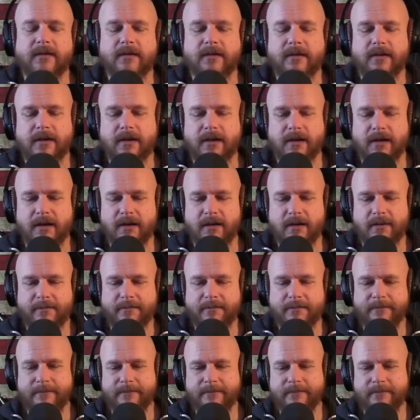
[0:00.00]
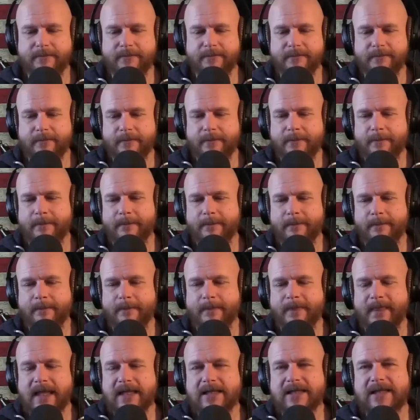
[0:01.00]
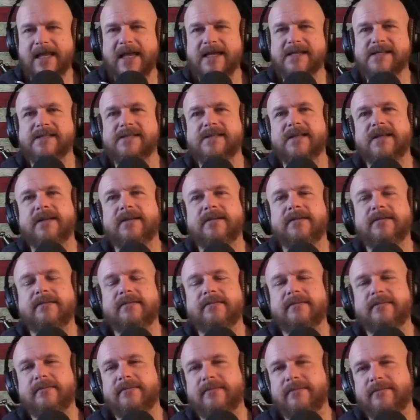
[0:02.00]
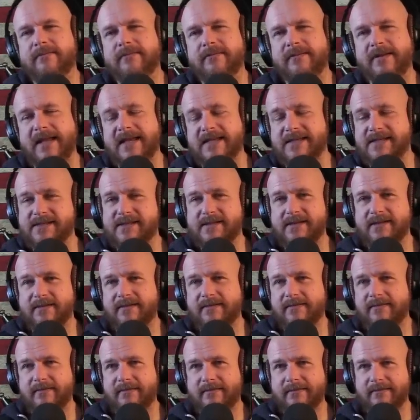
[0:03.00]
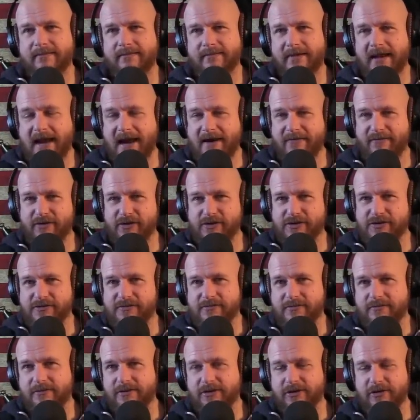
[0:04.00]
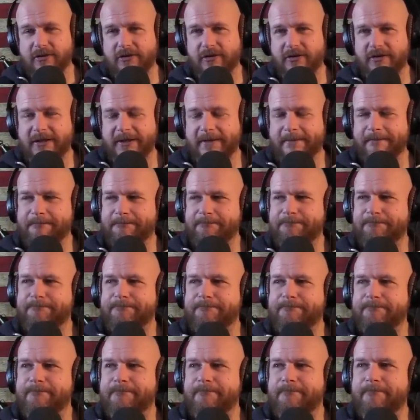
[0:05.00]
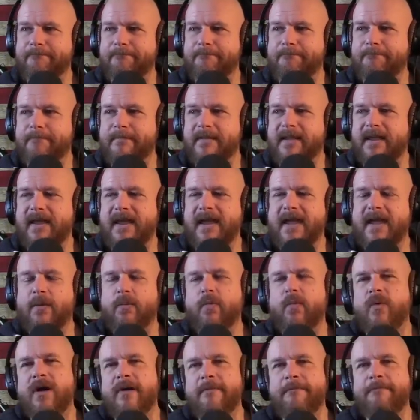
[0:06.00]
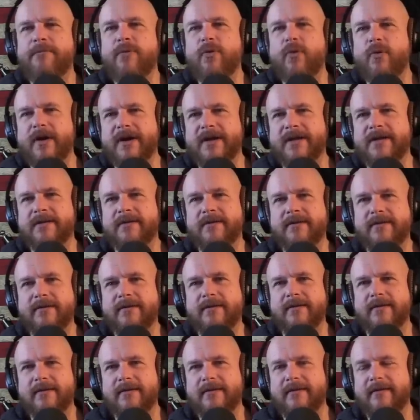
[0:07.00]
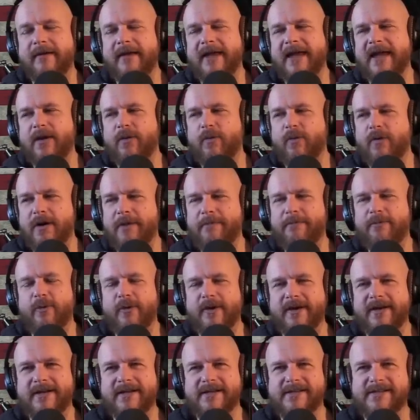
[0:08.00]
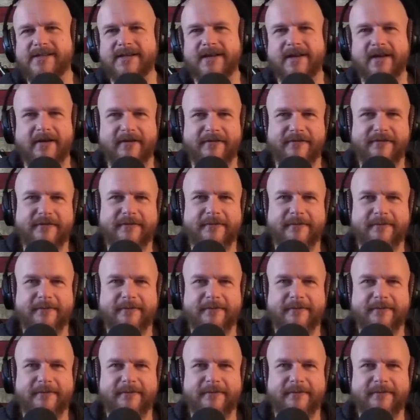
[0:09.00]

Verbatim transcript: um, less than less than average good looking. At what point? At what point is enough?